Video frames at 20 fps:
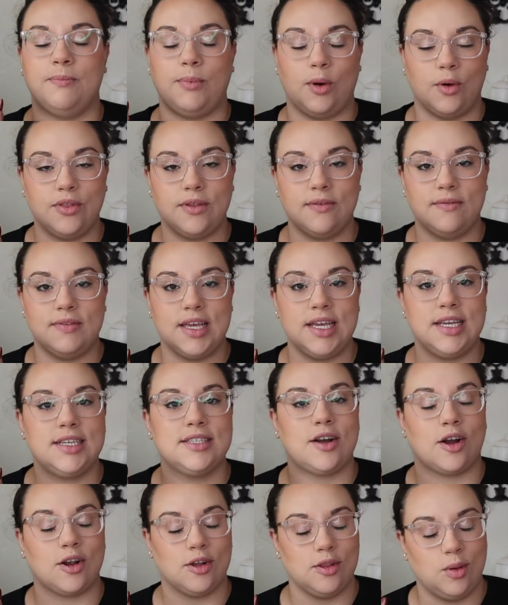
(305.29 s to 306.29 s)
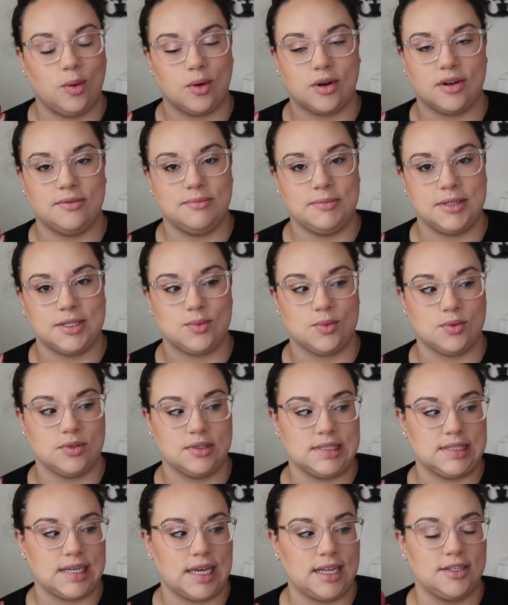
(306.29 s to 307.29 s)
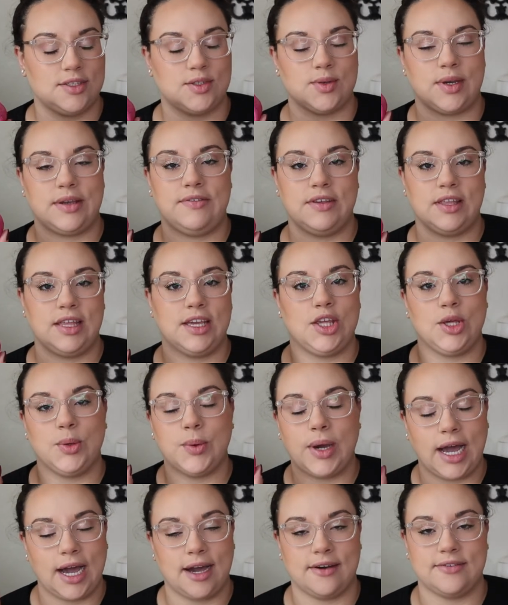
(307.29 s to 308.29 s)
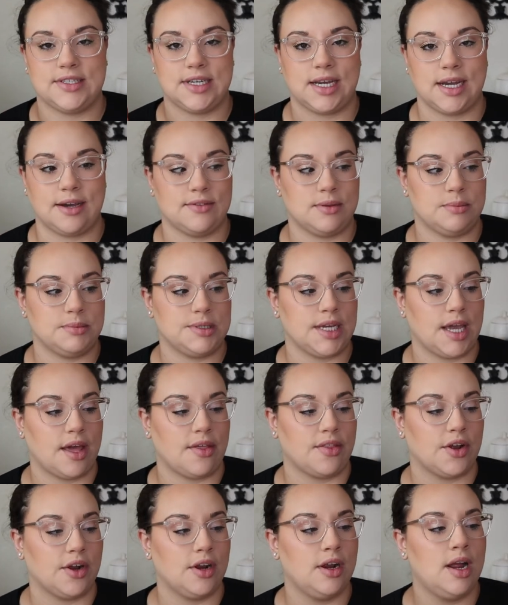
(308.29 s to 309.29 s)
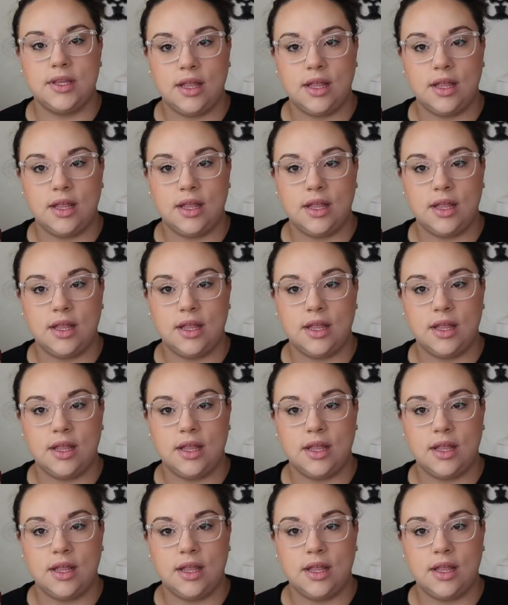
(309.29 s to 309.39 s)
Both of these are Lord of Misrule scent so I feel like you have to have them together.